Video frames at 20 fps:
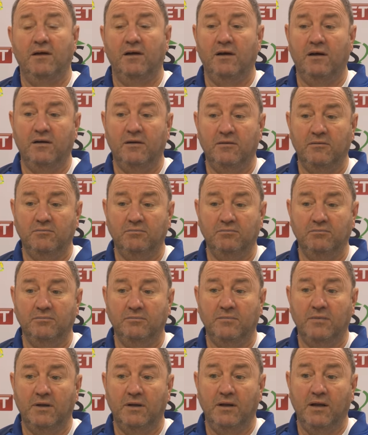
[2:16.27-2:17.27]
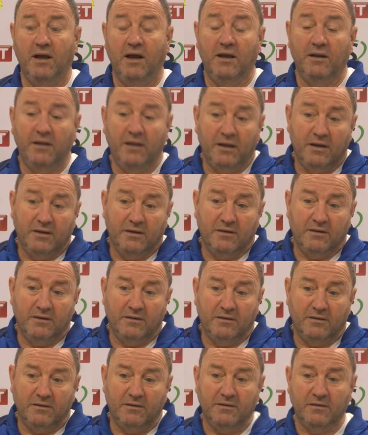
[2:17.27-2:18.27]
Um, and then
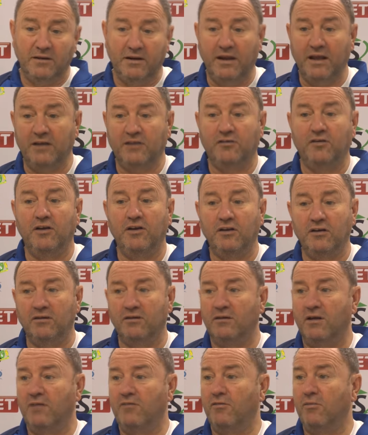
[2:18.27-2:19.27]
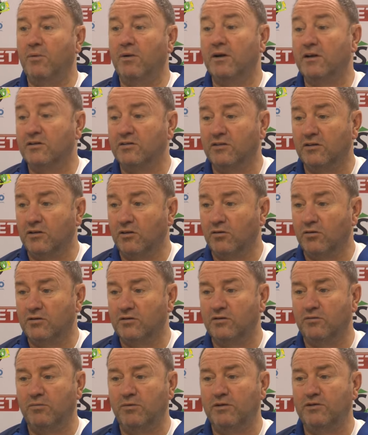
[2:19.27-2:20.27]
the next thing everyone has to do
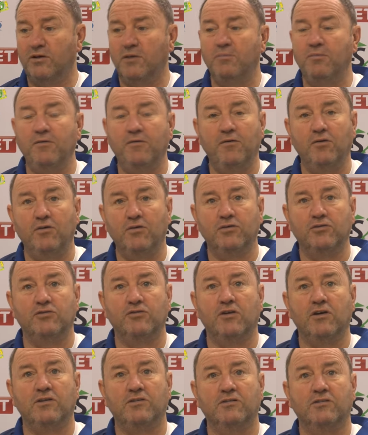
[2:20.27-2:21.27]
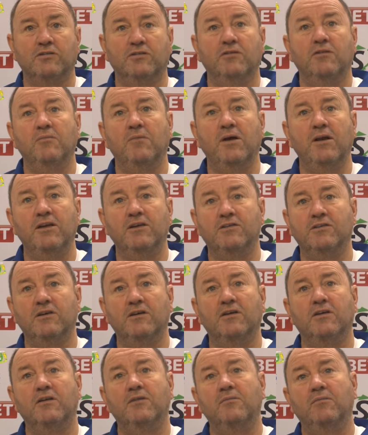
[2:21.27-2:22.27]
is, as we said before, is trust the manager
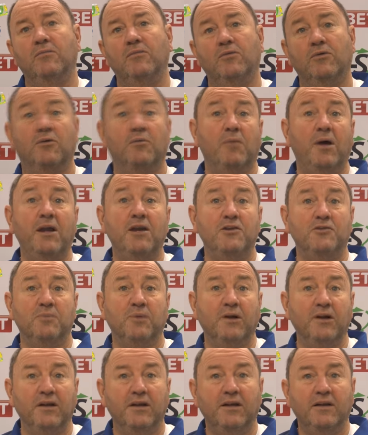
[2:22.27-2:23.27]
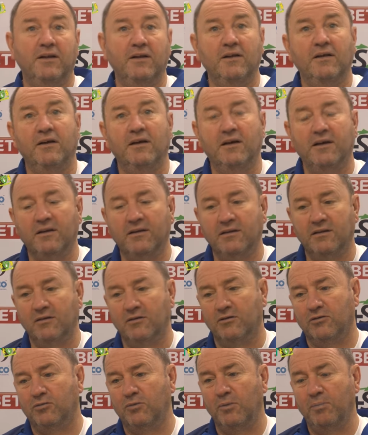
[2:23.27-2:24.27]
and the, well, the management, and
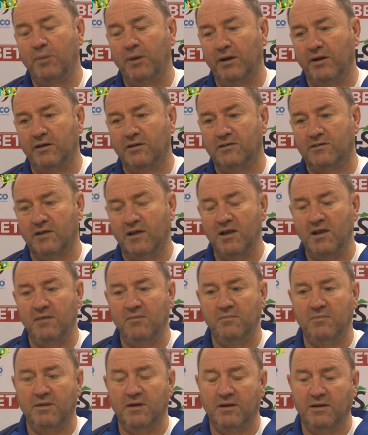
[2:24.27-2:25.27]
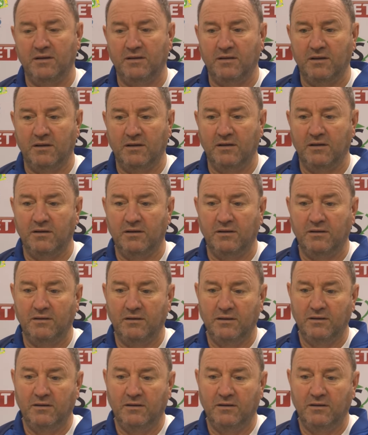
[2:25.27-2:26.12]
because we picked the team and uh,